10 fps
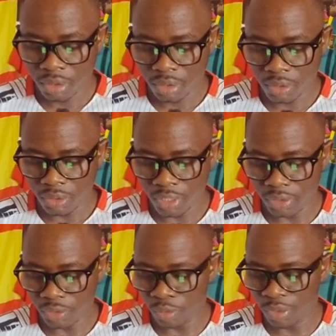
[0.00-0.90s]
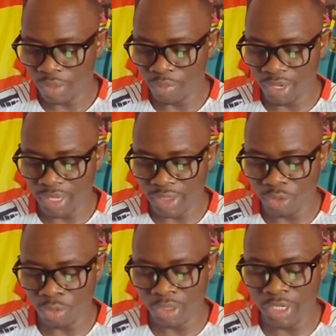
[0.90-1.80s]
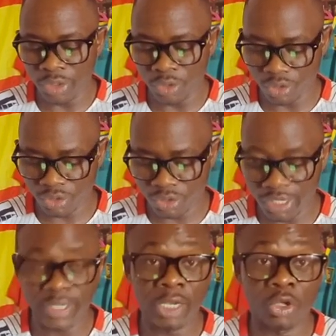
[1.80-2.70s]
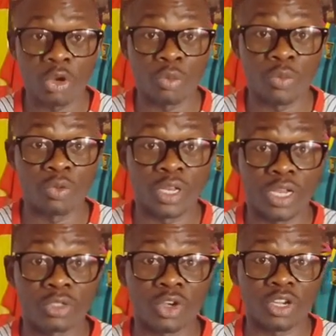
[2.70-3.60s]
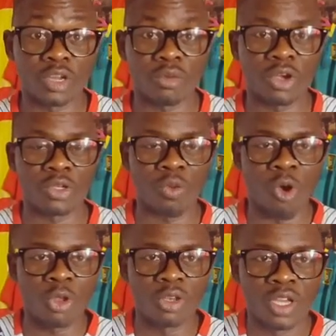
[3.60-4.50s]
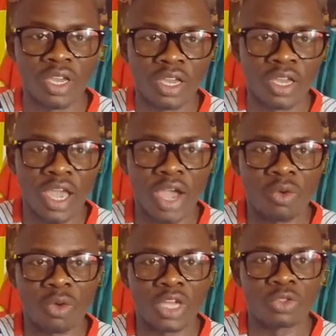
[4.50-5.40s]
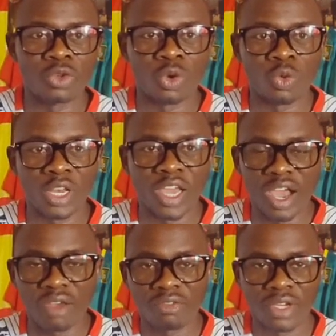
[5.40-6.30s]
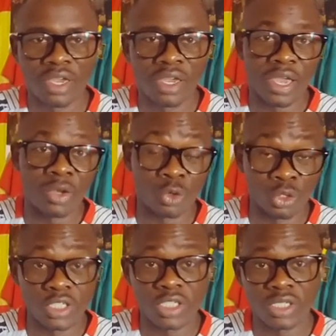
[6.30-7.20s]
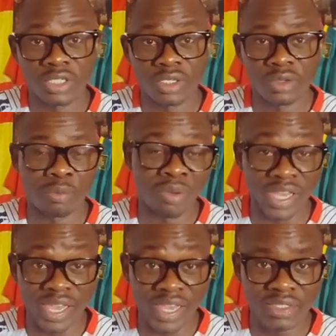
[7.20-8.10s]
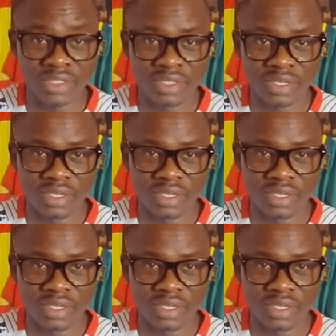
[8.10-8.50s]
So that could be the players that will be dangerous. And a lot of people that are talking about, well, Angola do not really have a good players.